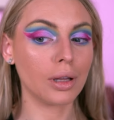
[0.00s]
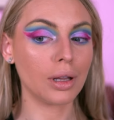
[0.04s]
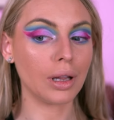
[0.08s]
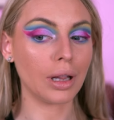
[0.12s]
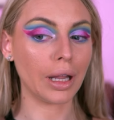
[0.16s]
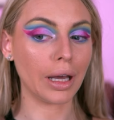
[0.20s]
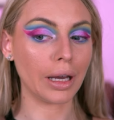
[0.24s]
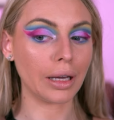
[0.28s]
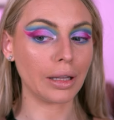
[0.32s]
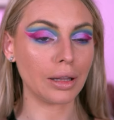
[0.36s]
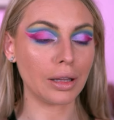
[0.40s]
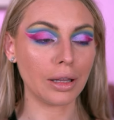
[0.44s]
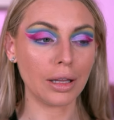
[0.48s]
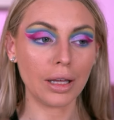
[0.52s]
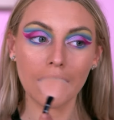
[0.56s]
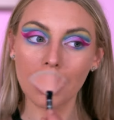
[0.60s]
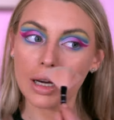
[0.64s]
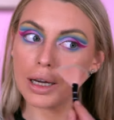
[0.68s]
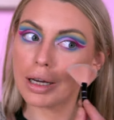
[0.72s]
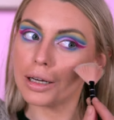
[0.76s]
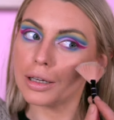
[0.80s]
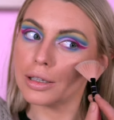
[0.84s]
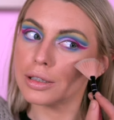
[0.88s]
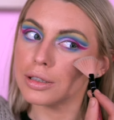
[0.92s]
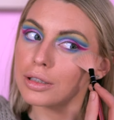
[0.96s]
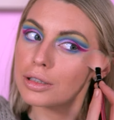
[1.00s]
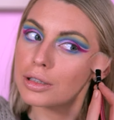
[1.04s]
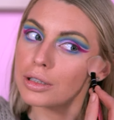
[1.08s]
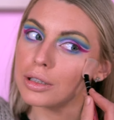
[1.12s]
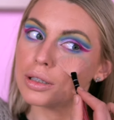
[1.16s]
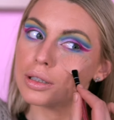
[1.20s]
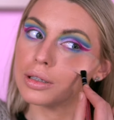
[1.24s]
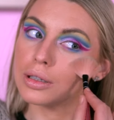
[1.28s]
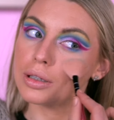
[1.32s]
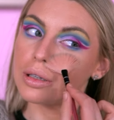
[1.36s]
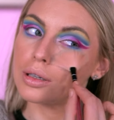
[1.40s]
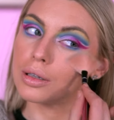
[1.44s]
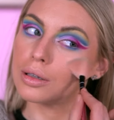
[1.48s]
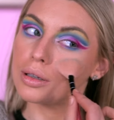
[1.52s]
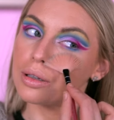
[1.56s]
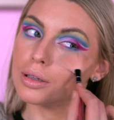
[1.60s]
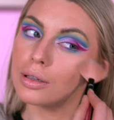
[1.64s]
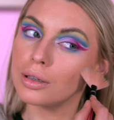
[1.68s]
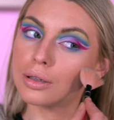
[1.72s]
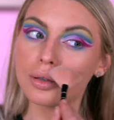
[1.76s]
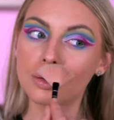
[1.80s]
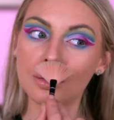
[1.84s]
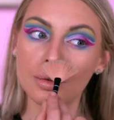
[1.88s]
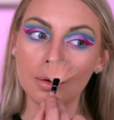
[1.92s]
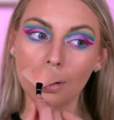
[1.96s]
Like that.
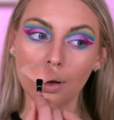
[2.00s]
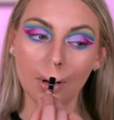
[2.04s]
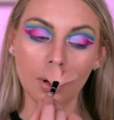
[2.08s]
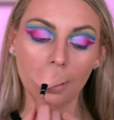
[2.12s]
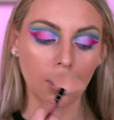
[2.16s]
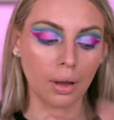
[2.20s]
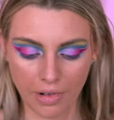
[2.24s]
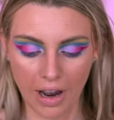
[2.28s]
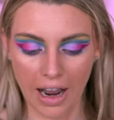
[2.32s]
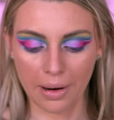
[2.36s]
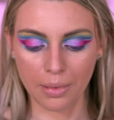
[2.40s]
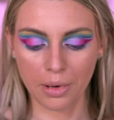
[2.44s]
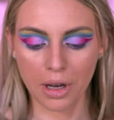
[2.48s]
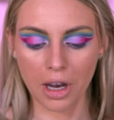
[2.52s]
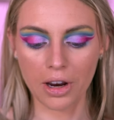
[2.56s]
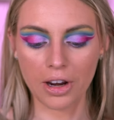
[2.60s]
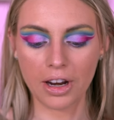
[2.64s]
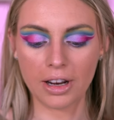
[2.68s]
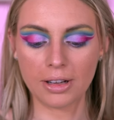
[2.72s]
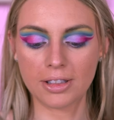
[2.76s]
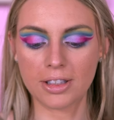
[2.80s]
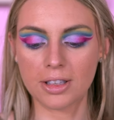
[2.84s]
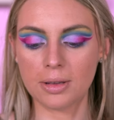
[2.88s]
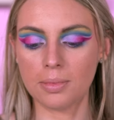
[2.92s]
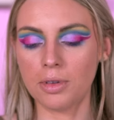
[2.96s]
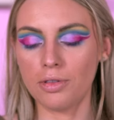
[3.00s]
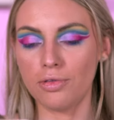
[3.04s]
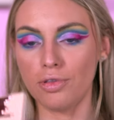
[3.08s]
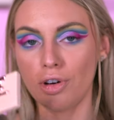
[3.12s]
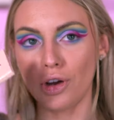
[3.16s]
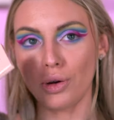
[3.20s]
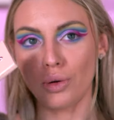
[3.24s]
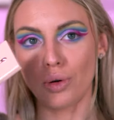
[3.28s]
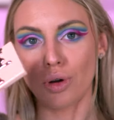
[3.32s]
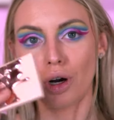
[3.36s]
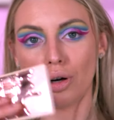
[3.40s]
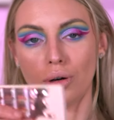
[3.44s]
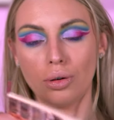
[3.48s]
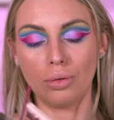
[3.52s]
Right, I'm going into my Rose